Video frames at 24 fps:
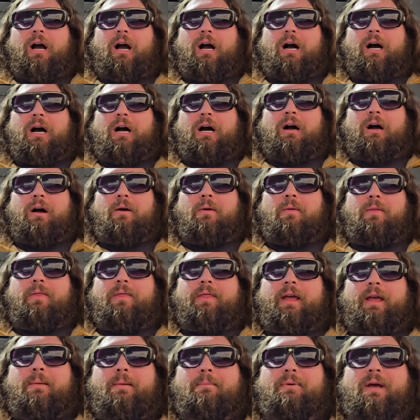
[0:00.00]

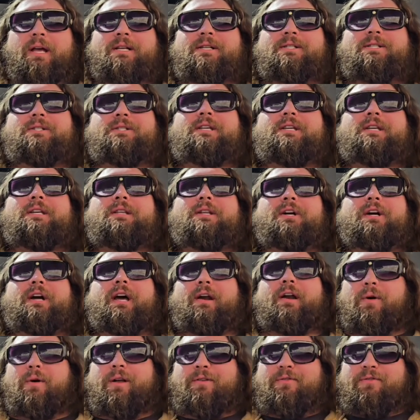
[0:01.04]
they're
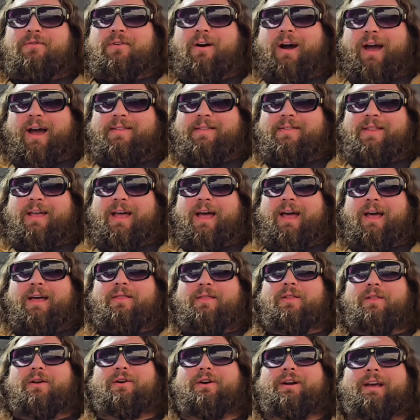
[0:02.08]
gonna refine
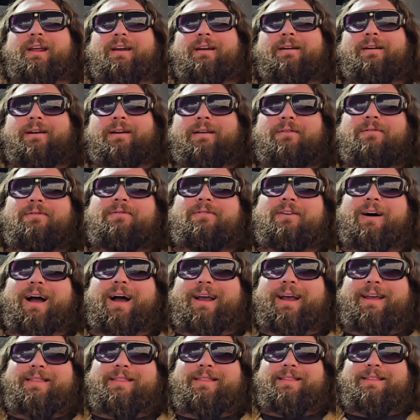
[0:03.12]
that, they're gonna
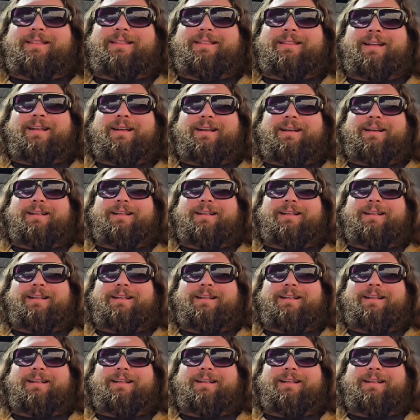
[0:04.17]
define